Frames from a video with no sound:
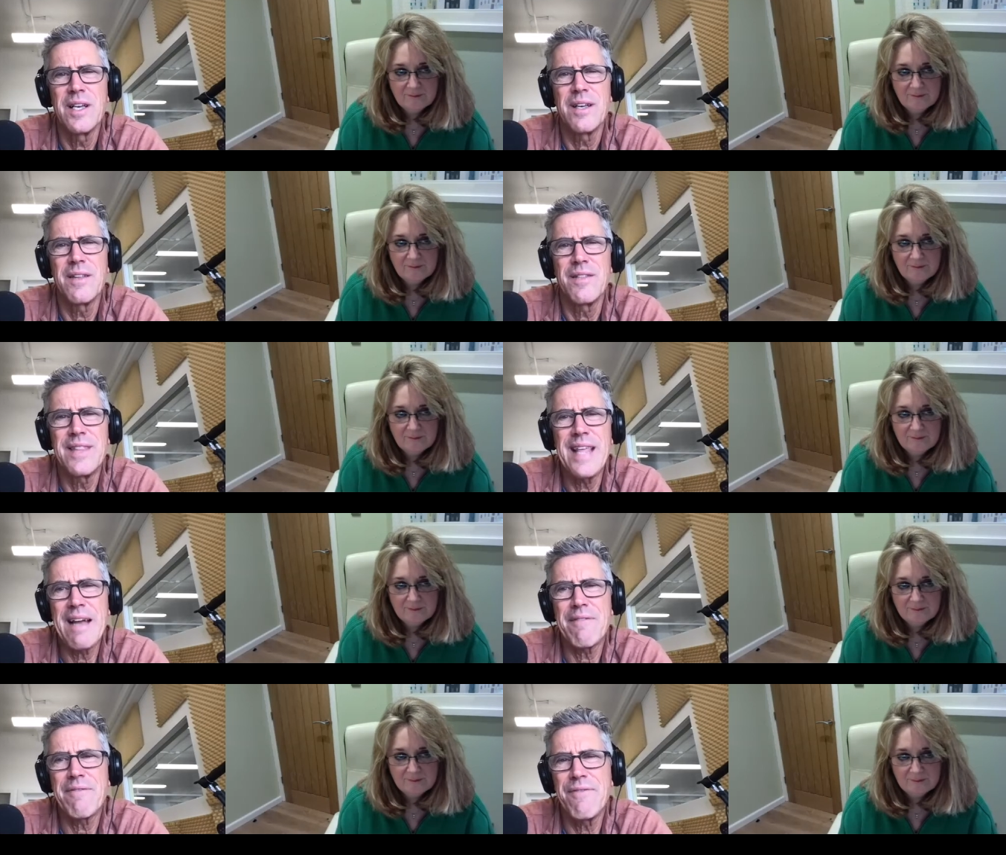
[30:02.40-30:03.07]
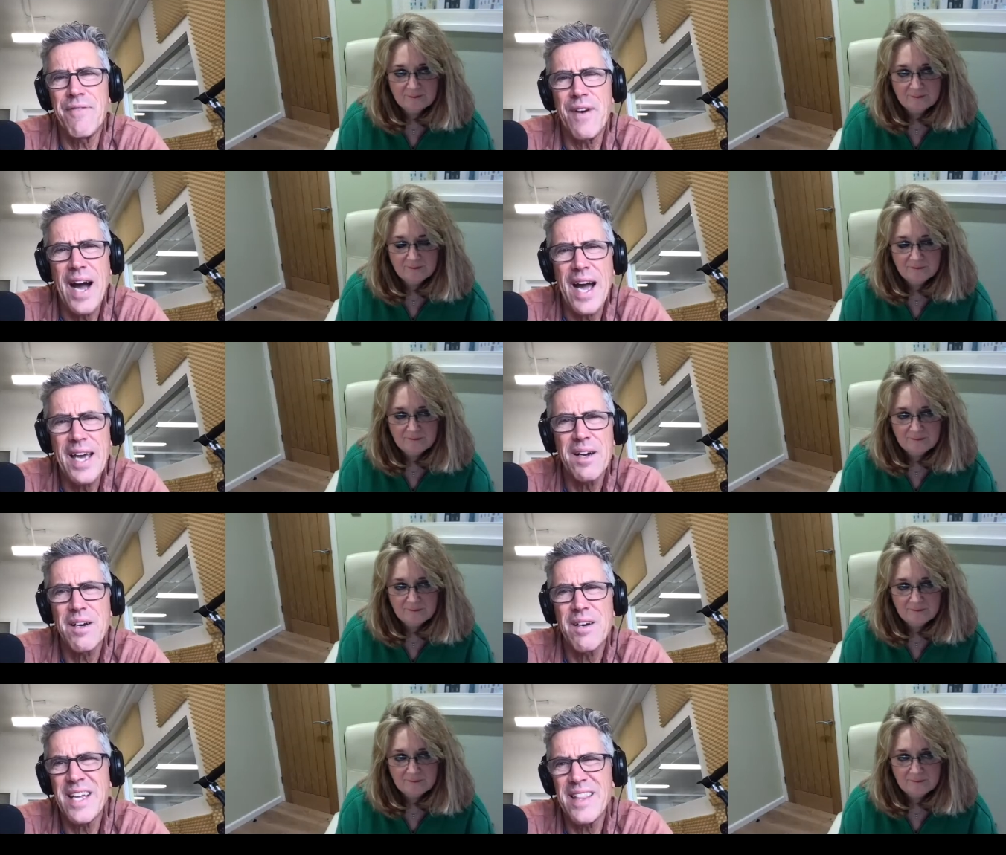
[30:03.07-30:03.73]
Speaker 1: that fire
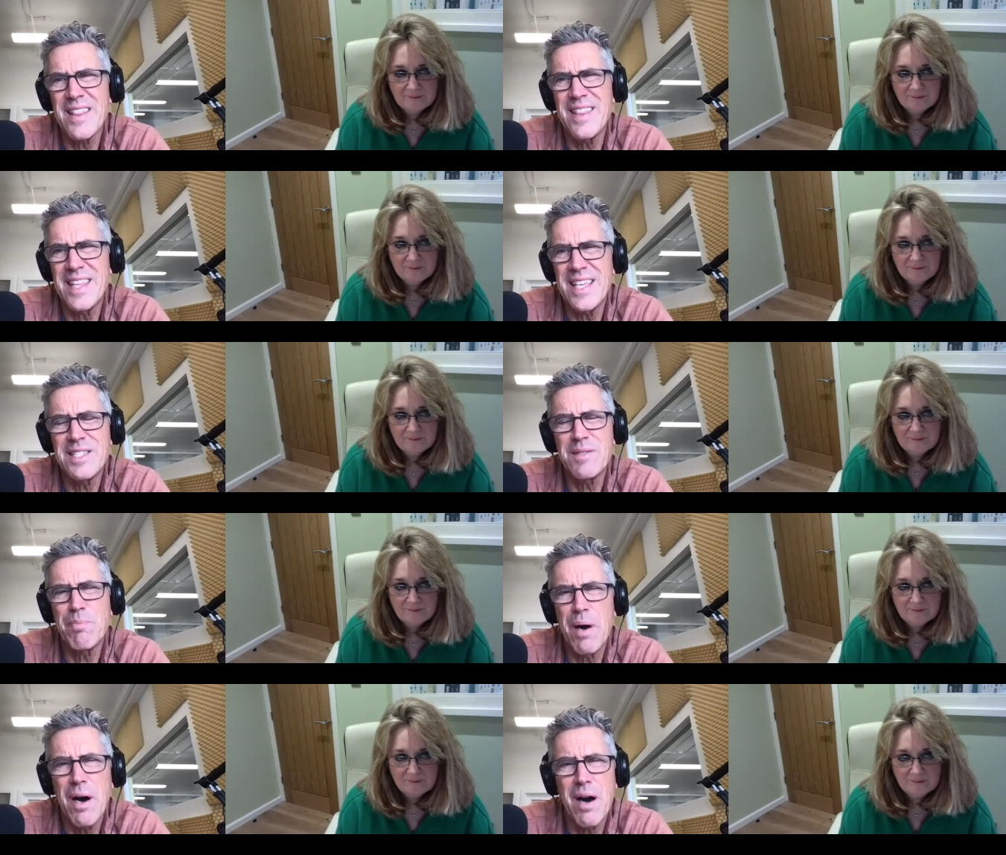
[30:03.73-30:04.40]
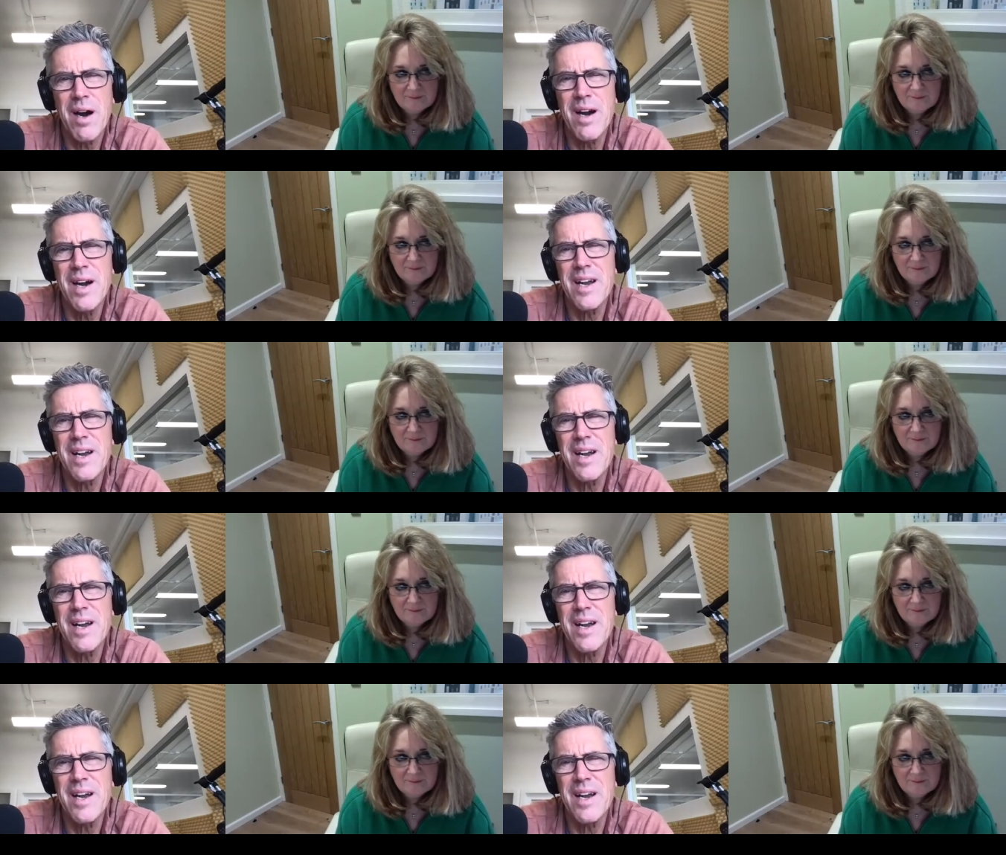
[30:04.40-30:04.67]
in this part,